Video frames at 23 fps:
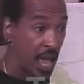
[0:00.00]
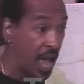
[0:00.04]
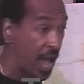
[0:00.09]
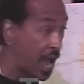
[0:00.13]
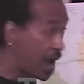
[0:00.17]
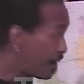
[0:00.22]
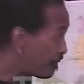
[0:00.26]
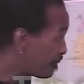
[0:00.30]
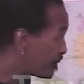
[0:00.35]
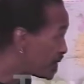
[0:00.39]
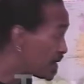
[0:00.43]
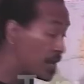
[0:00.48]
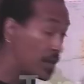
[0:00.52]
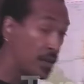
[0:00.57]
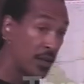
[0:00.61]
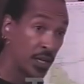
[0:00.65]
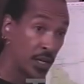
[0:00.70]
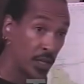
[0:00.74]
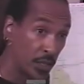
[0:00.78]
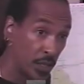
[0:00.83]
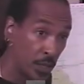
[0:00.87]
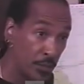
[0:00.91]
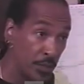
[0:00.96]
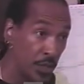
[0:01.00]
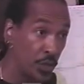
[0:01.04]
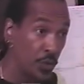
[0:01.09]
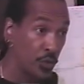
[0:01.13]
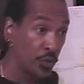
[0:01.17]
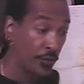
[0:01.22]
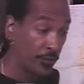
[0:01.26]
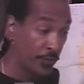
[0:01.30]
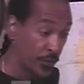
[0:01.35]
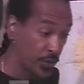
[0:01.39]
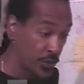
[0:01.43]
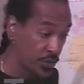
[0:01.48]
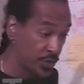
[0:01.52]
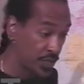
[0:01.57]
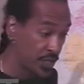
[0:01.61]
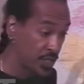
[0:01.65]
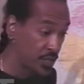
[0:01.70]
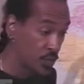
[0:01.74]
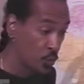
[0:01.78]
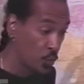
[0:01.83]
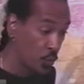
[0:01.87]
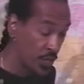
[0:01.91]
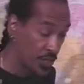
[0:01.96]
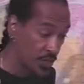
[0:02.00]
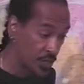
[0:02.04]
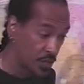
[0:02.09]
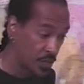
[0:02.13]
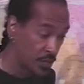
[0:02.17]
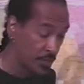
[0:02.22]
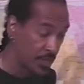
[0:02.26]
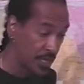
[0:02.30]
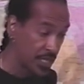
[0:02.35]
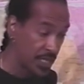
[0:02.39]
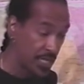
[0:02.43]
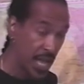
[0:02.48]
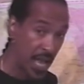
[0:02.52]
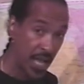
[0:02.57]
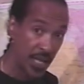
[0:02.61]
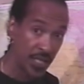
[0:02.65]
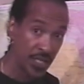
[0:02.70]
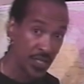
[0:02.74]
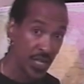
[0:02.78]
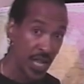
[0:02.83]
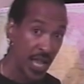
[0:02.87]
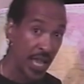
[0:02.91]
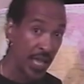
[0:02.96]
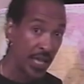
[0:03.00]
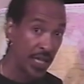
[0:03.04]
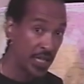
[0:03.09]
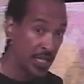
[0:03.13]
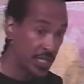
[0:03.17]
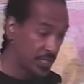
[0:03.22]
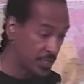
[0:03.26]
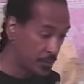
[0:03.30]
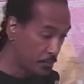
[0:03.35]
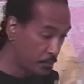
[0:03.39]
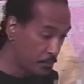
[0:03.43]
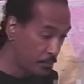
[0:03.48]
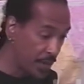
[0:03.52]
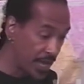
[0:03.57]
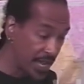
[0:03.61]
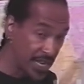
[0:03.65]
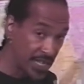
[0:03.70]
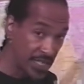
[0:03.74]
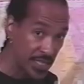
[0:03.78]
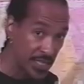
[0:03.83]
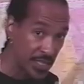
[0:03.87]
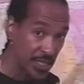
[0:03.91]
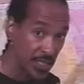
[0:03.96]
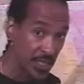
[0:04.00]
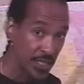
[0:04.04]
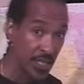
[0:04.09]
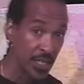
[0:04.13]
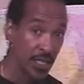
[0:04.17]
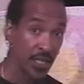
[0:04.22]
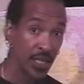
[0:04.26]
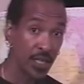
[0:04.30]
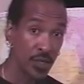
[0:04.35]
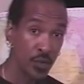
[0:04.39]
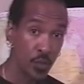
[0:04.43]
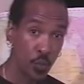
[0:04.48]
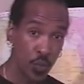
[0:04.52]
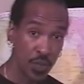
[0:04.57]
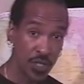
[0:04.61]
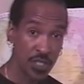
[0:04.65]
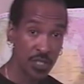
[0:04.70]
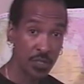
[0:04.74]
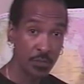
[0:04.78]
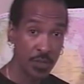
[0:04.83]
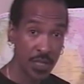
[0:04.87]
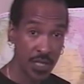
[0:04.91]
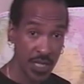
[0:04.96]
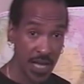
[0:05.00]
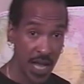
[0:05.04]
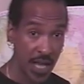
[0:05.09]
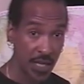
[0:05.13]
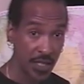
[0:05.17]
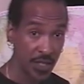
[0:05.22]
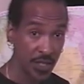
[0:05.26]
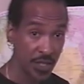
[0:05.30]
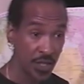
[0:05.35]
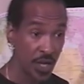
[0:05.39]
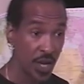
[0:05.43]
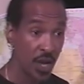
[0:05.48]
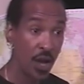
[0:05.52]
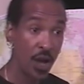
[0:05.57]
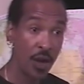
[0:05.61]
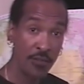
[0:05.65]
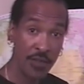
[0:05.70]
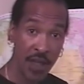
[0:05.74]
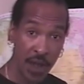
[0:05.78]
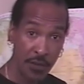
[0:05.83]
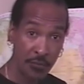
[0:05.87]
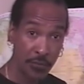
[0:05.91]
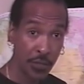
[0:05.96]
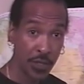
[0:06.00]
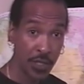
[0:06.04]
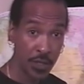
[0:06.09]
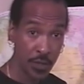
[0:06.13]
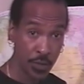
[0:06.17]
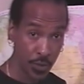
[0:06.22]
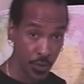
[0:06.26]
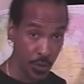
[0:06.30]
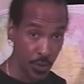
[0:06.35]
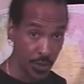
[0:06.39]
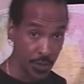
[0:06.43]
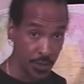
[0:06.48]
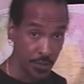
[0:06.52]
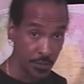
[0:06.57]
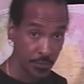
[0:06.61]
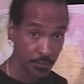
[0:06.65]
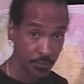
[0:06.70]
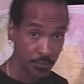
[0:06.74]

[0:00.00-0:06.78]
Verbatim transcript: After Columbia University's wisdom and knowledge is based in the wisdom and knowledge of African thought.